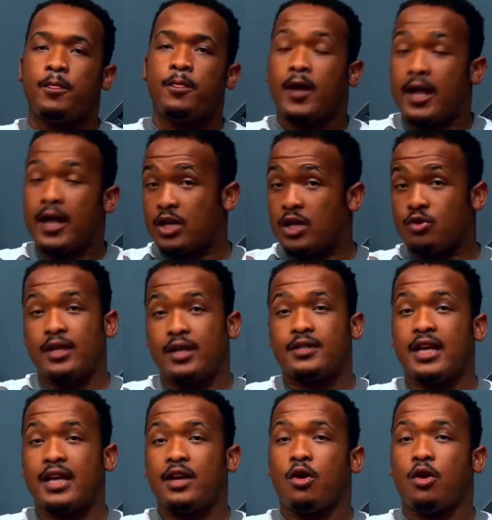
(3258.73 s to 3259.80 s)
You can actually
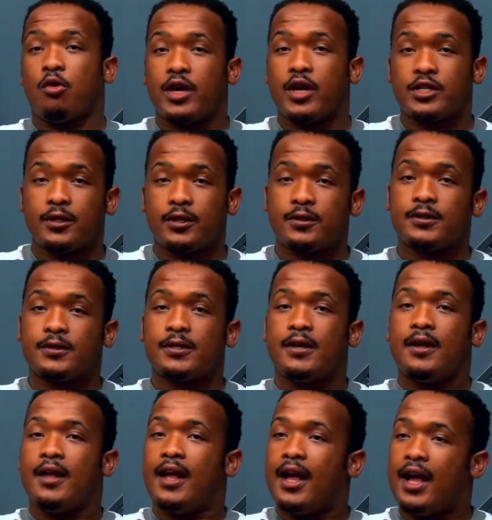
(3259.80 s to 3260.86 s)
send your questions
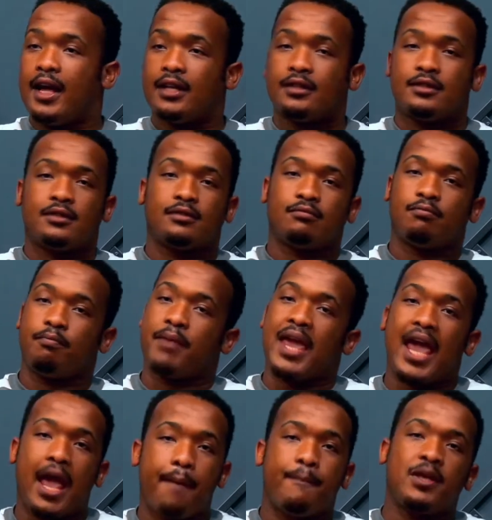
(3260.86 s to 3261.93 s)
and be
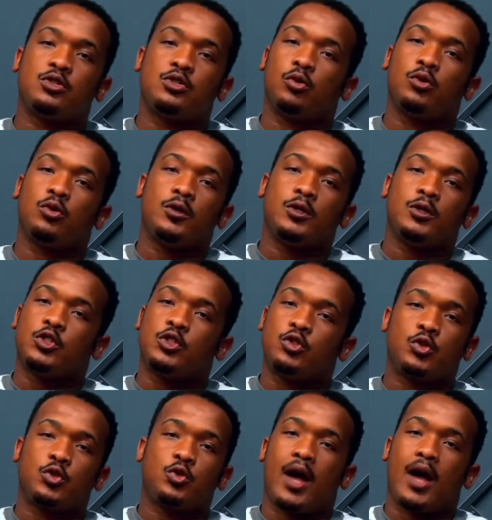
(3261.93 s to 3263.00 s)
happy to
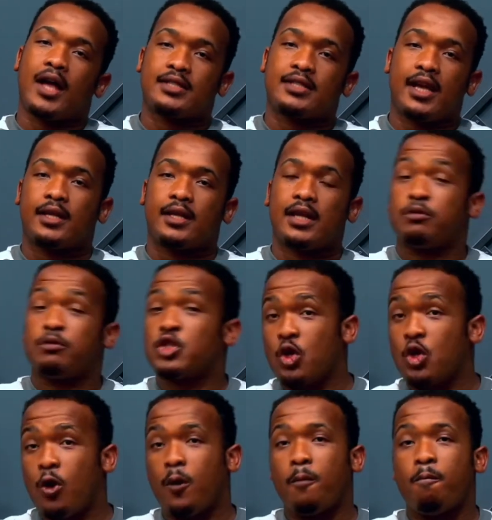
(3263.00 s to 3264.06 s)
answer it. I'm
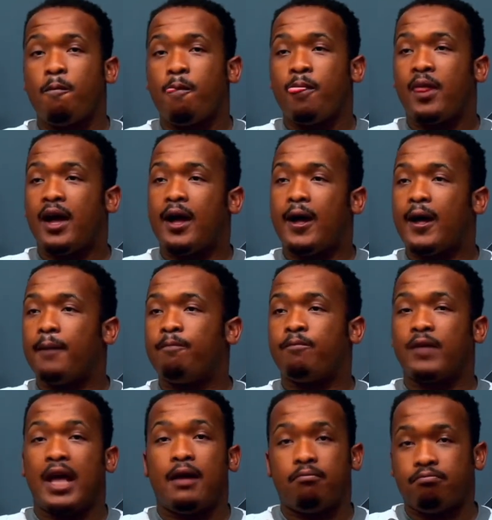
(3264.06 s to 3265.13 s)
sure,
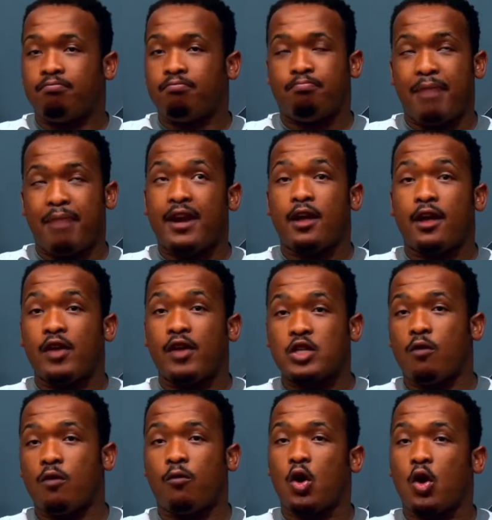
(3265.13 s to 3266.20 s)
by the
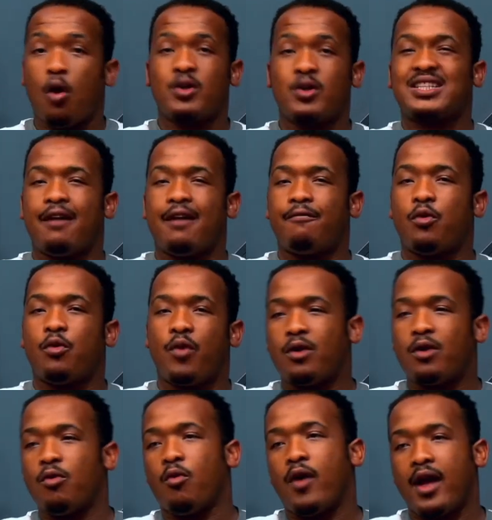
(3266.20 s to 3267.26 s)
grace of God, almost every
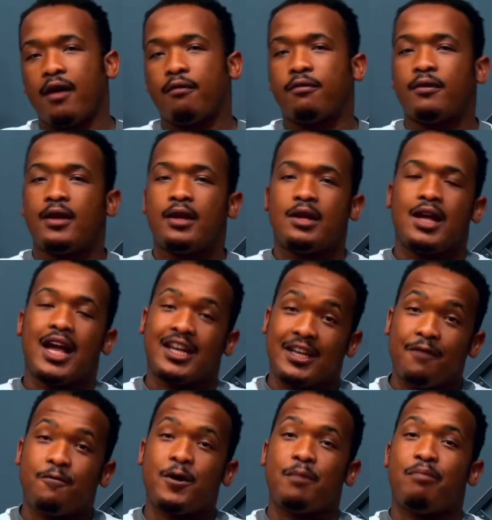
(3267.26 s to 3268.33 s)
week we'll have a
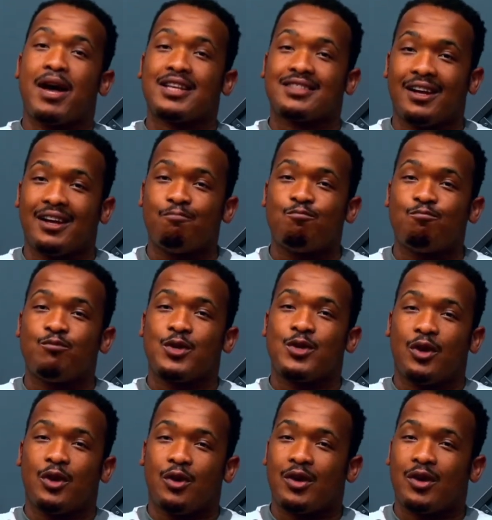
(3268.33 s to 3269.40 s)
different pastor,
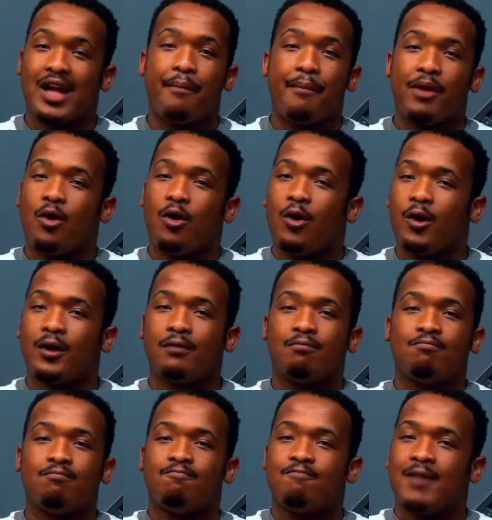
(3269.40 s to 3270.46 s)
you know, coming on,
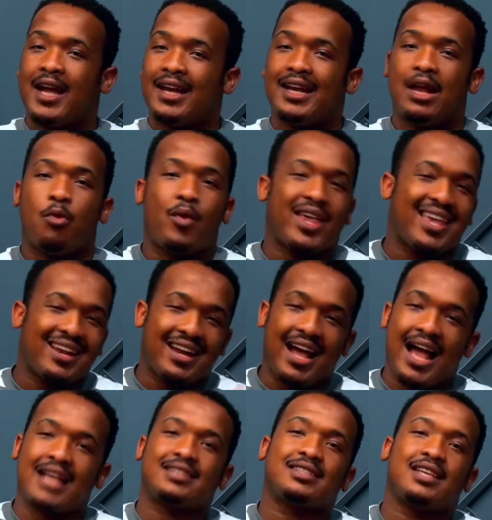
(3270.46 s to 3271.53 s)
and then we can
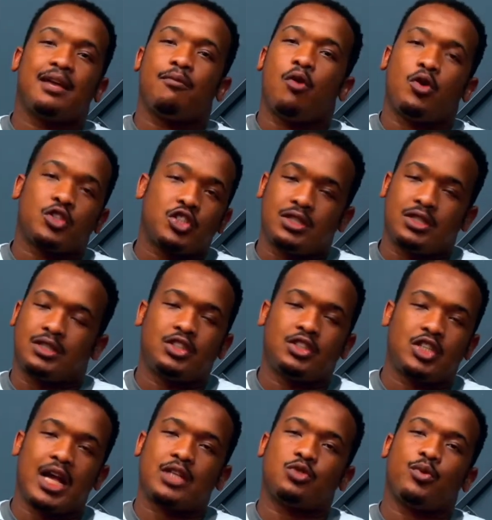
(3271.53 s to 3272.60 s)
ask him or
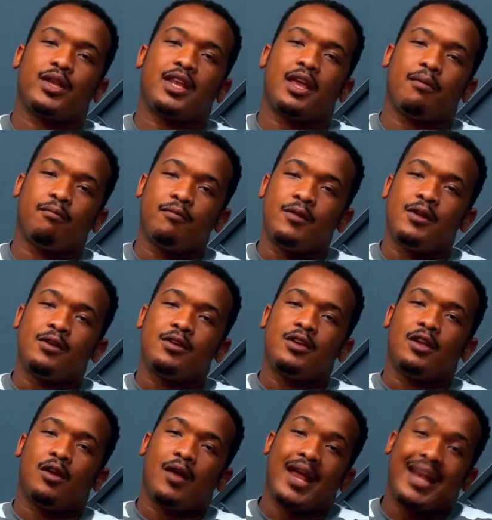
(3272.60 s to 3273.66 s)
chat with him,
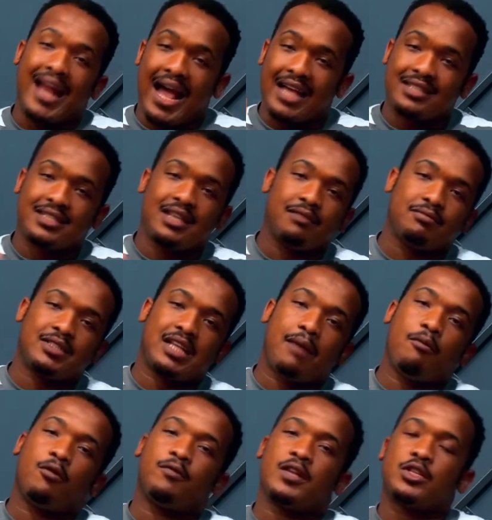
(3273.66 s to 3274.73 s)
you know, and ask him
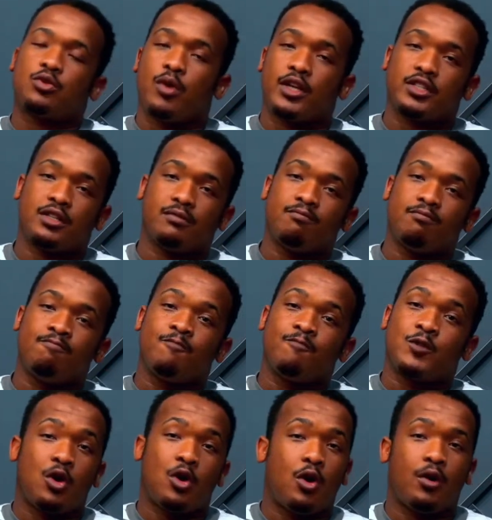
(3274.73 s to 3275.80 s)
this question.
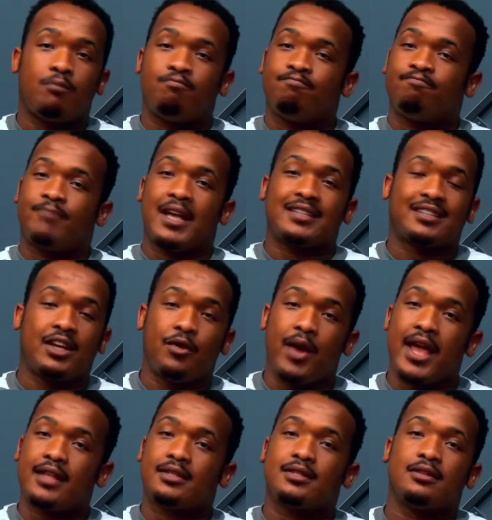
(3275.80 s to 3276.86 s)
So it's
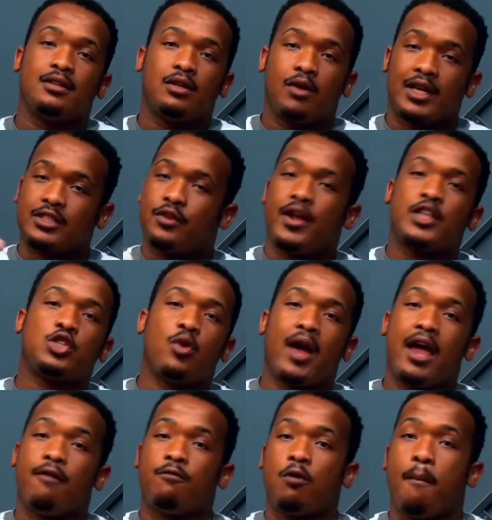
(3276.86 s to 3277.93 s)
great. It's great to
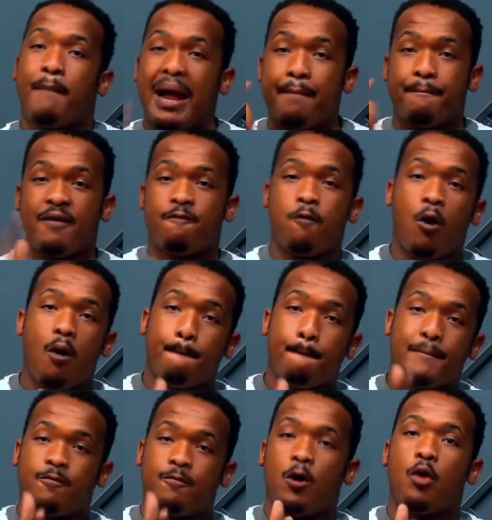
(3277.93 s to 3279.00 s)
have you. But
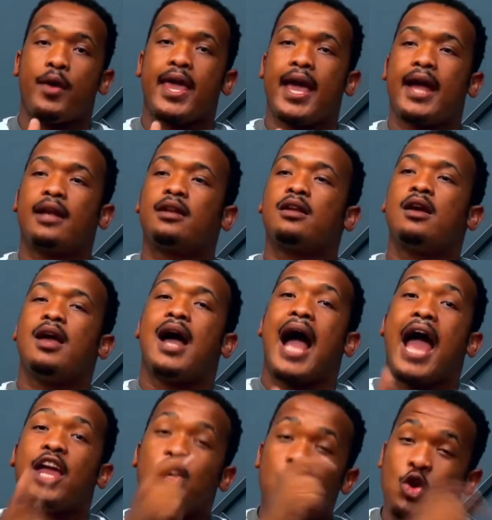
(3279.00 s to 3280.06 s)
before we end,
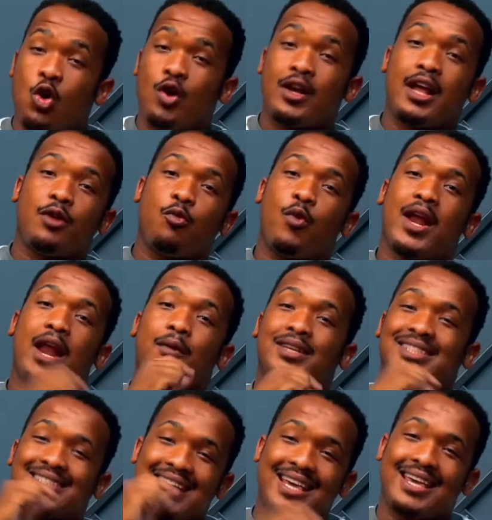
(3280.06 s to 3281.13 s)
I know that when I
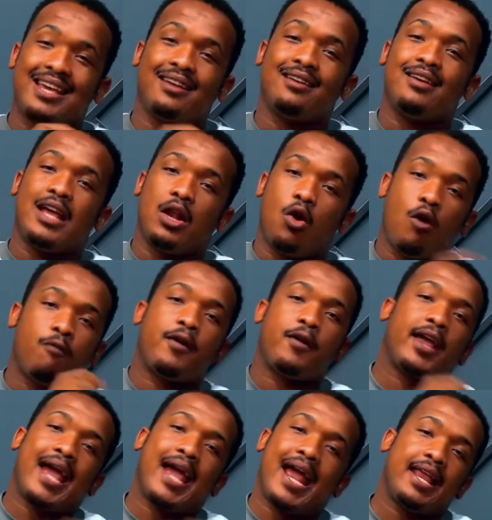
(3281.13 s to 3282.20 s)
was taking an
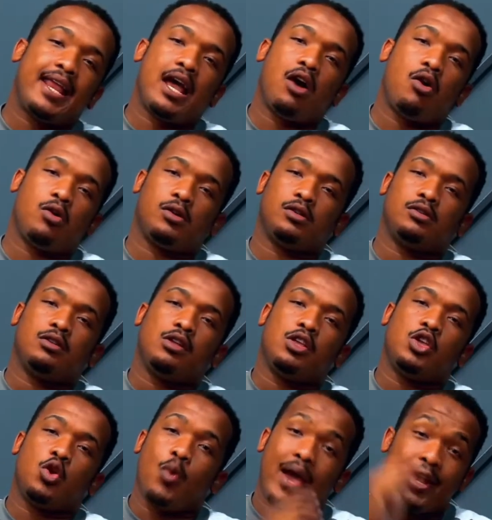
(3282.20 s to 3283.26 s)
offering earlier on,
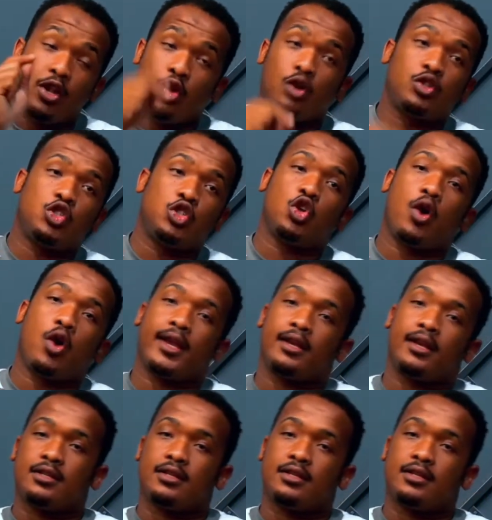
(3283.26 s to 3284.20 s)
you had not joined.